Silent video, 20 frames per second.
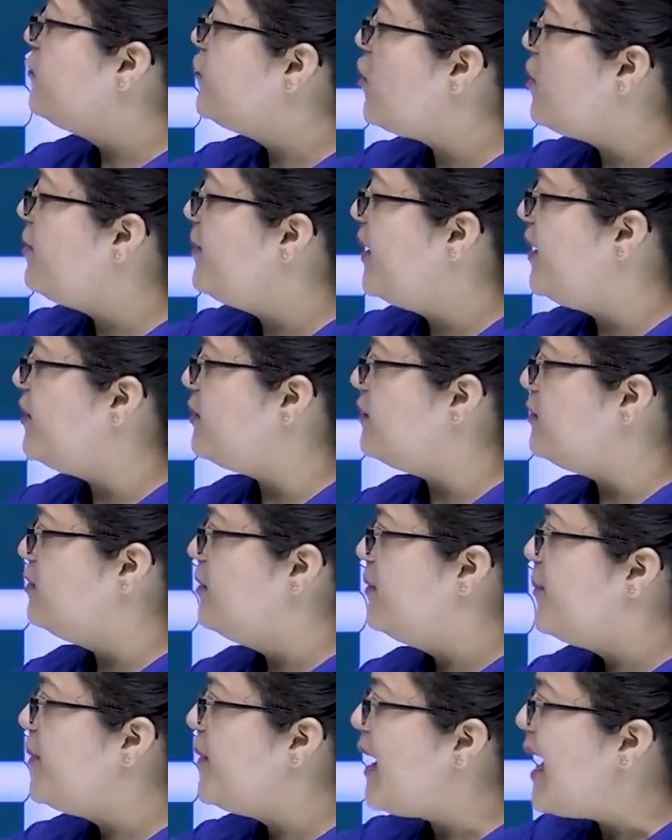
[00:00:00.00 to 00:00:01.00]
from here,
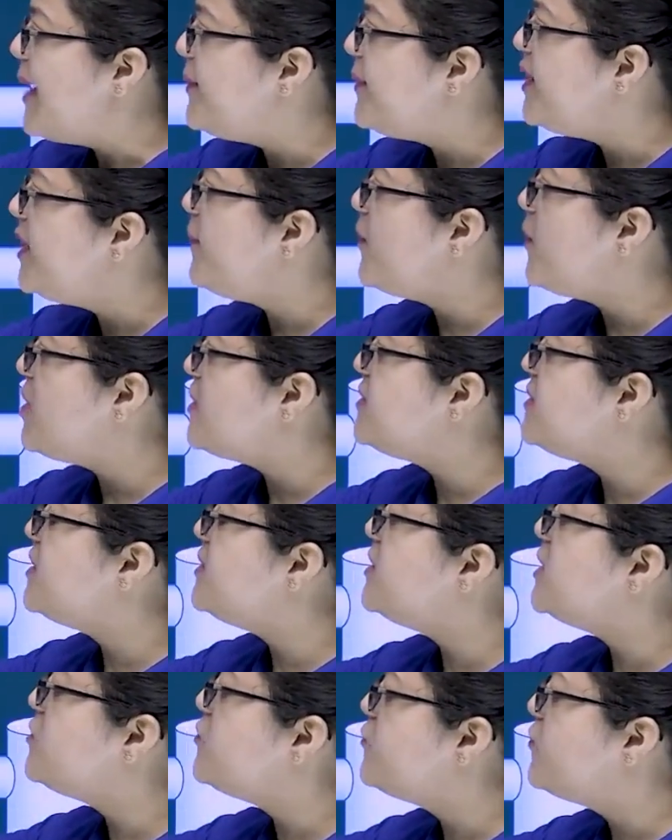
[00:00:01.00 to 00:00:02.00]
primary process,
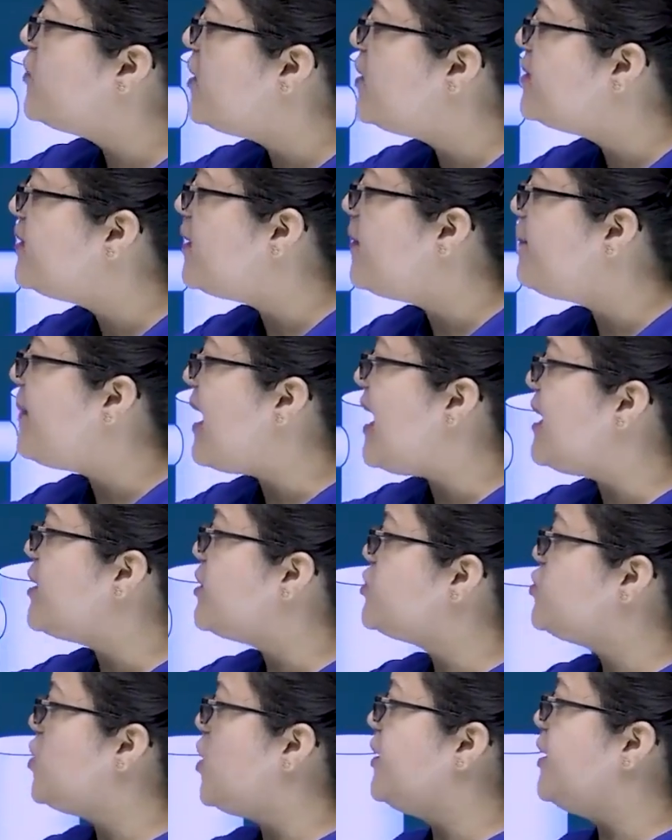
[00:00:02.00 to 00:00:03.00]
is further
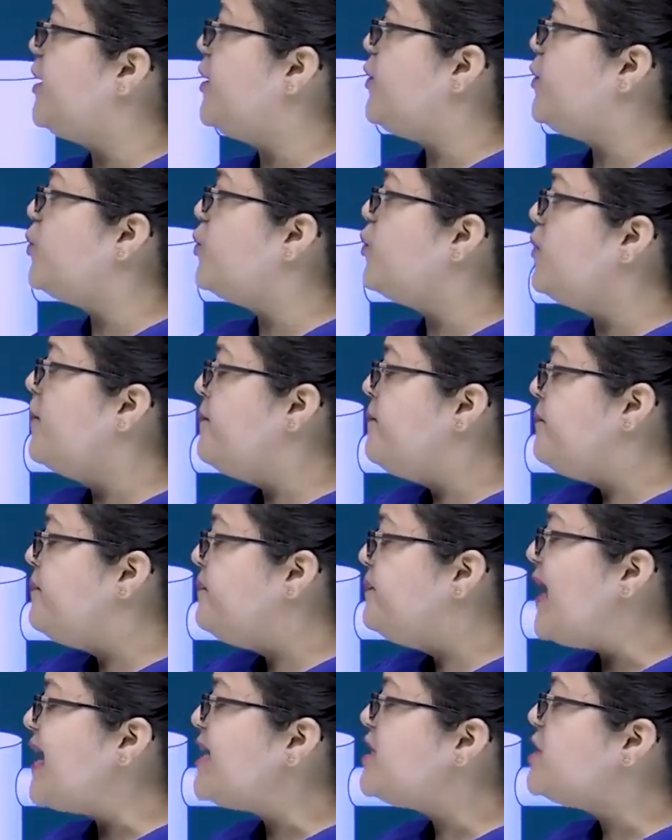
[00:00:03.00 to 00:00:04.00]
passed on into
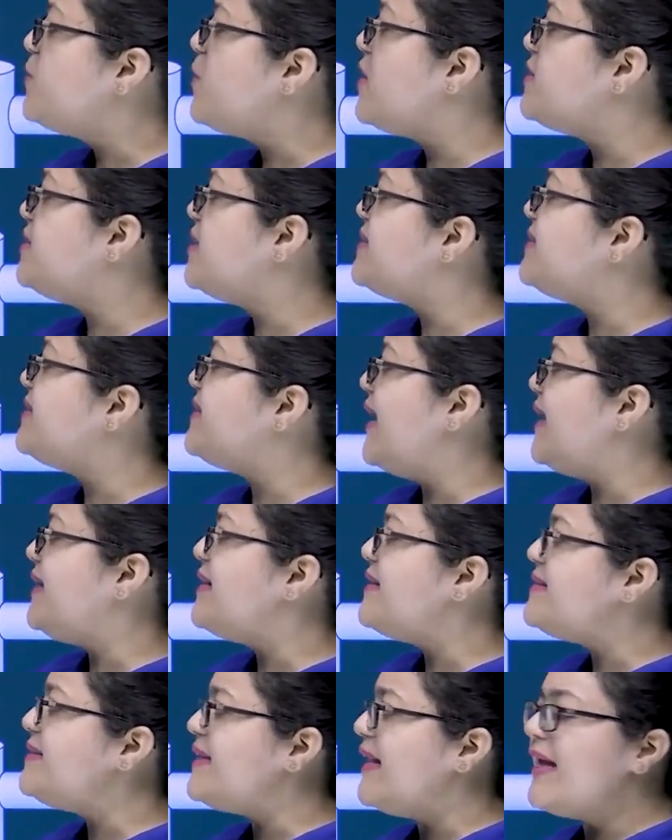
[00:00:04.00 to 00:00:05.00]
next process, that
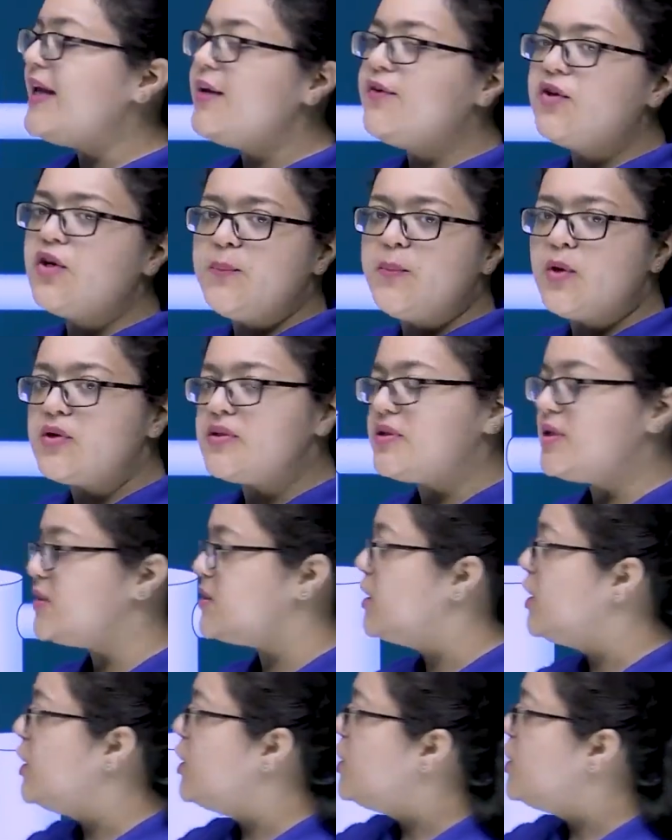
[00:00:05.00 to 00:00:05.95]
is secondary process.